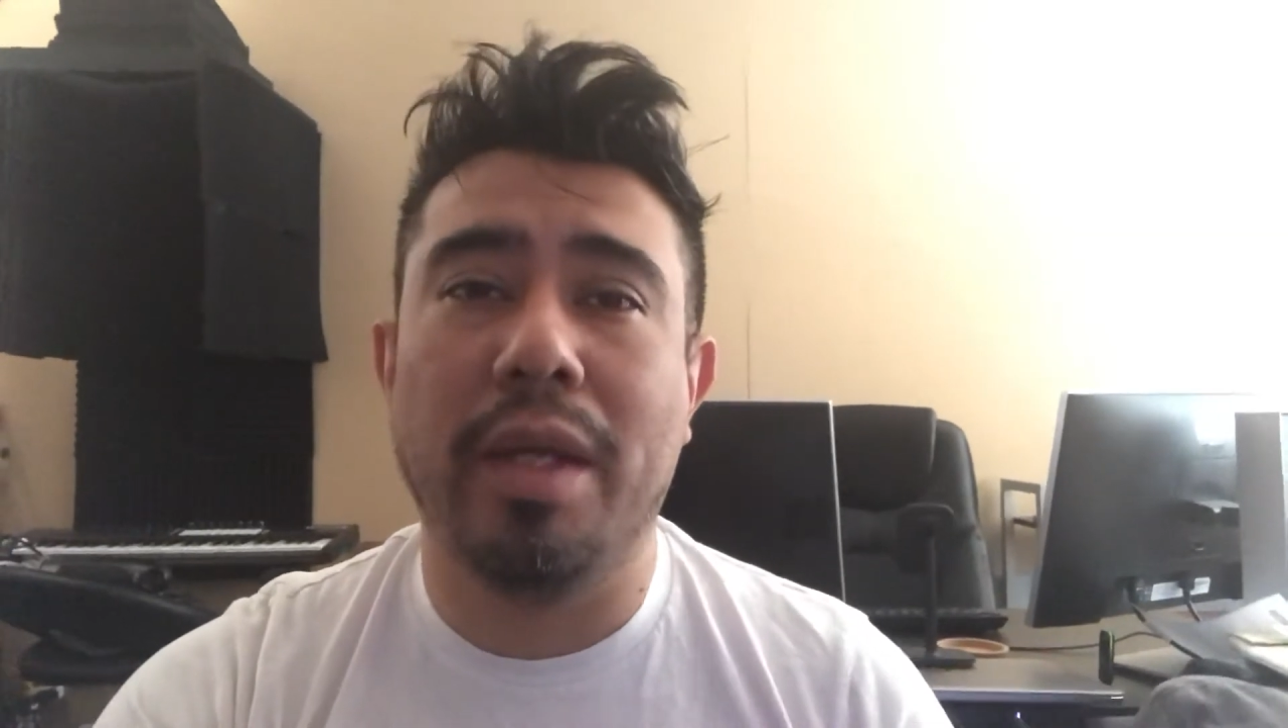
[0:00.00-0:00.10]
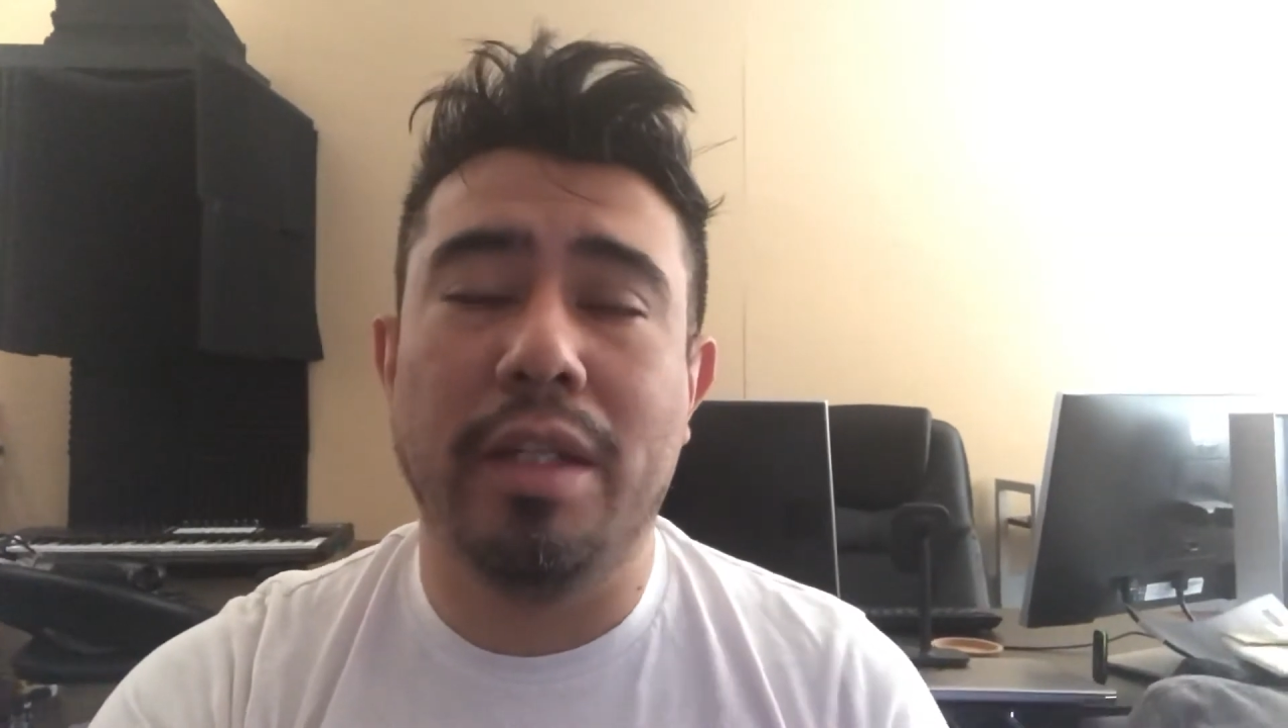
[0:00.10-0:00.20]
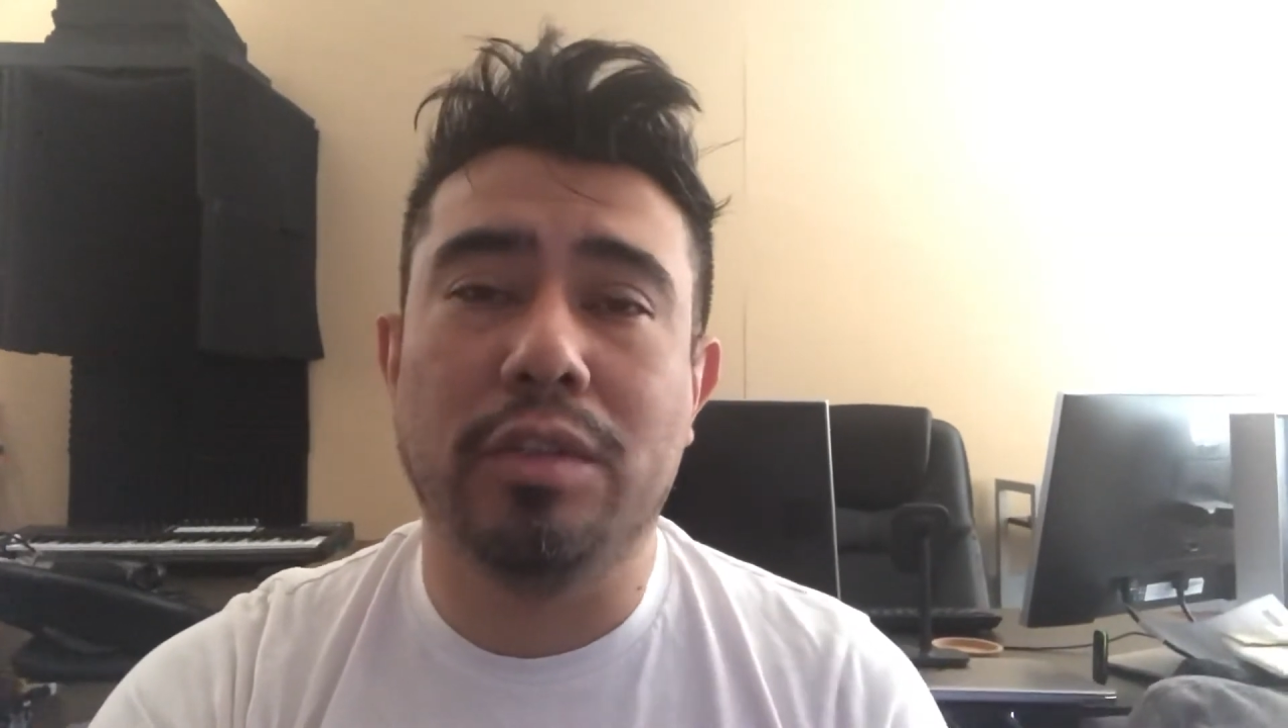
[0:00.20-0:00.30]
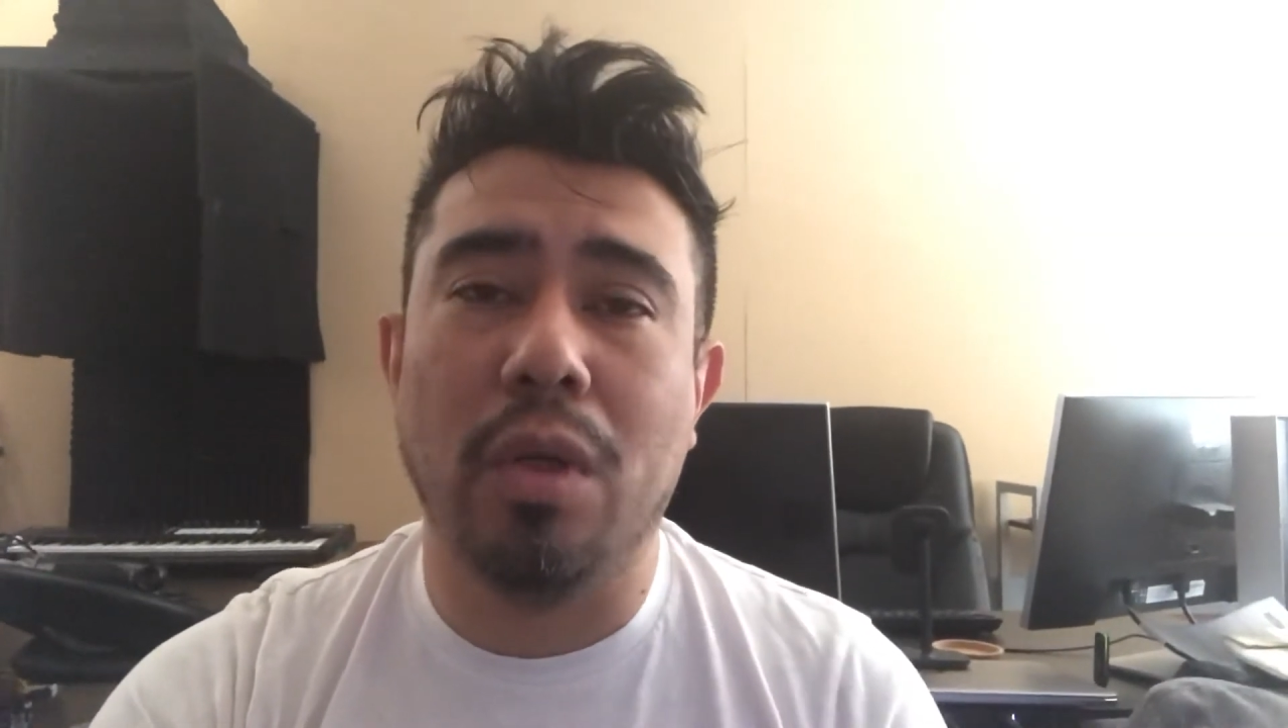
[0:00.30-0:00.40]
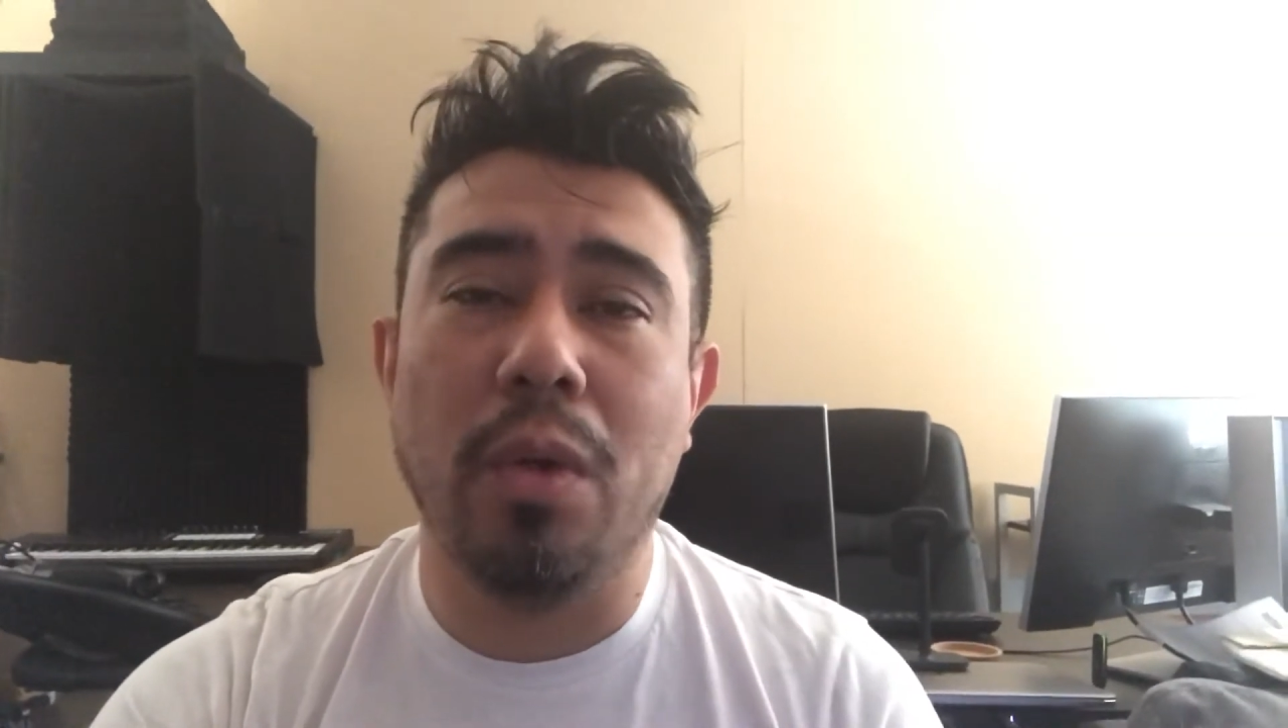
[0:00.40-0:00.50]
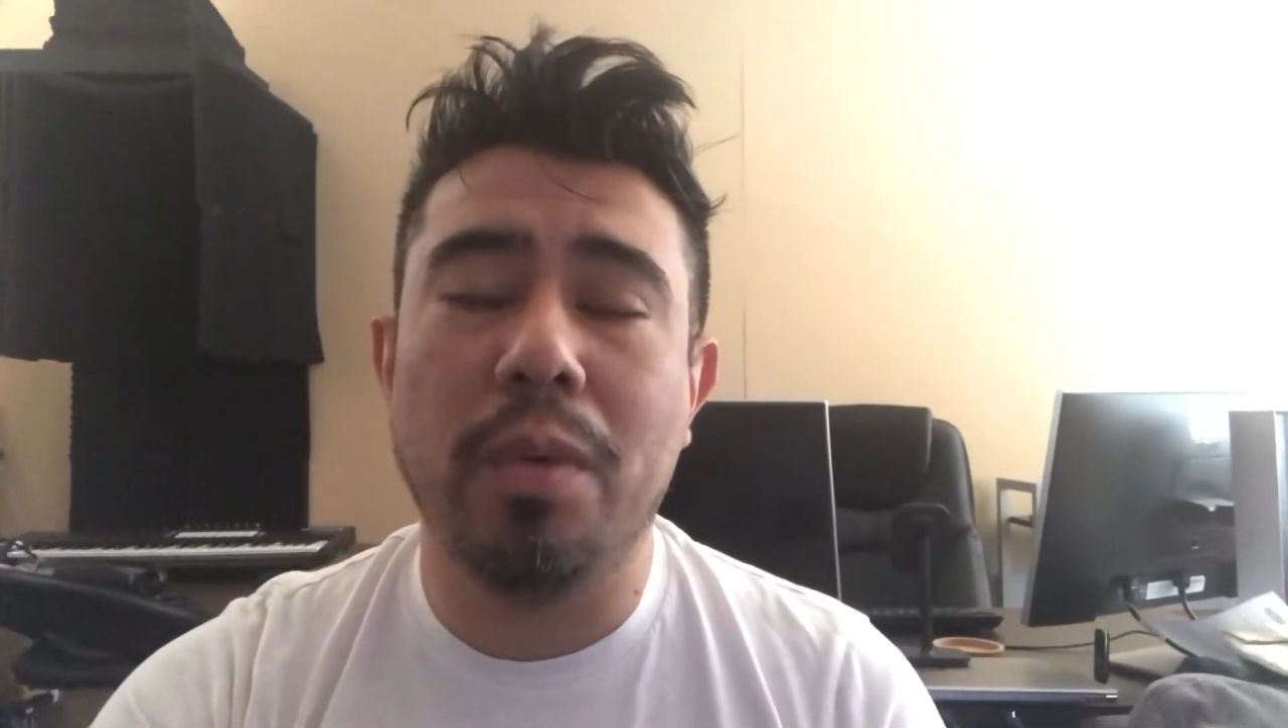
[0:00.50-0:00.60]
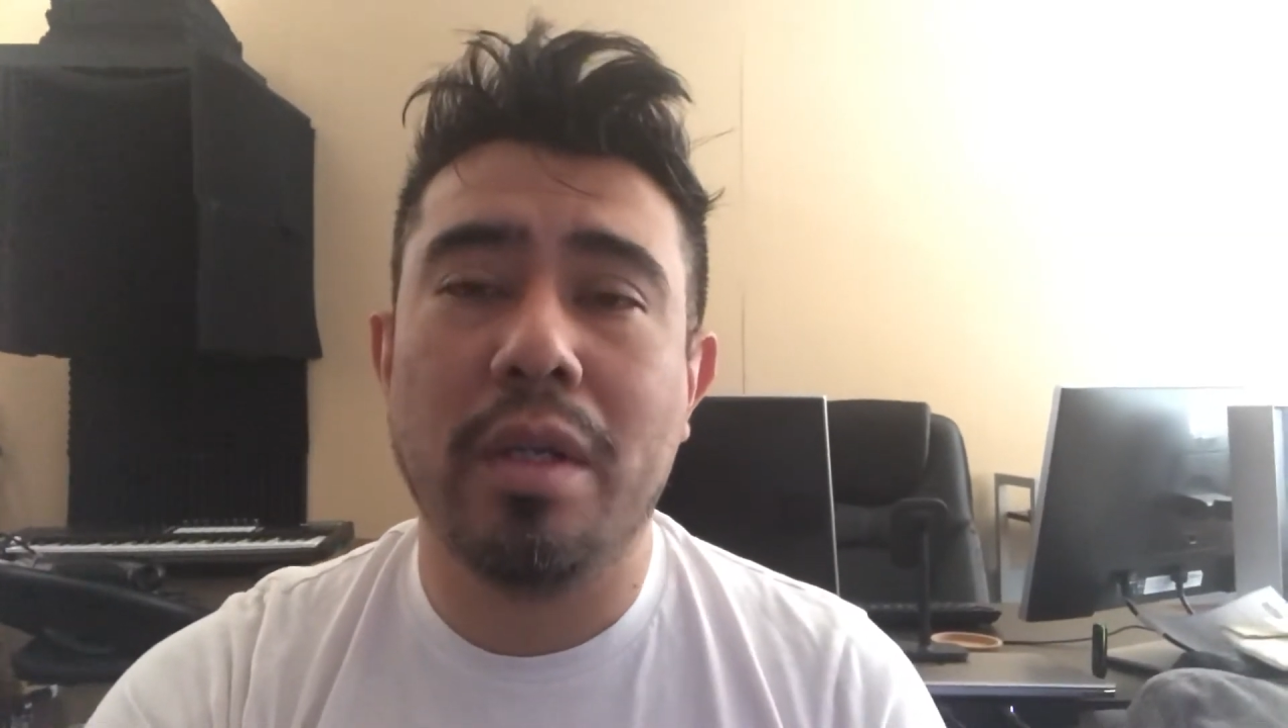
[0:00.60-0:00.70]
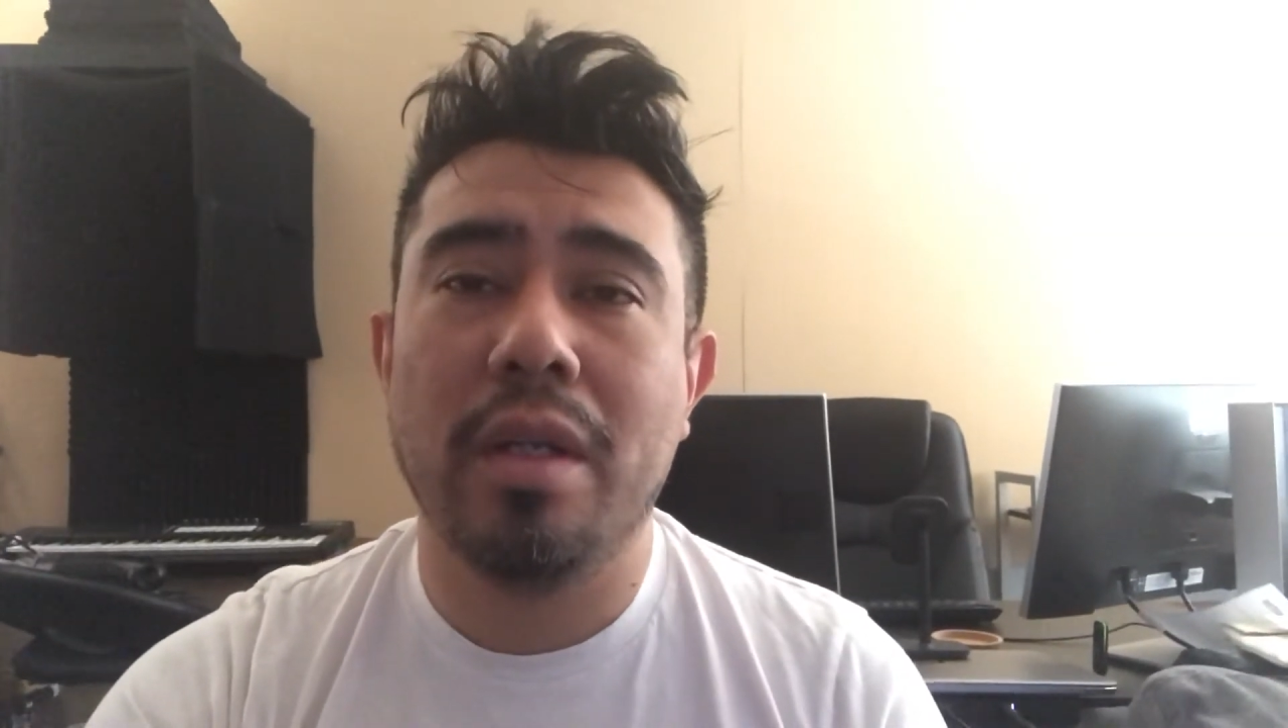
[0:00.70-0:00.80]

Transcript: that is owed.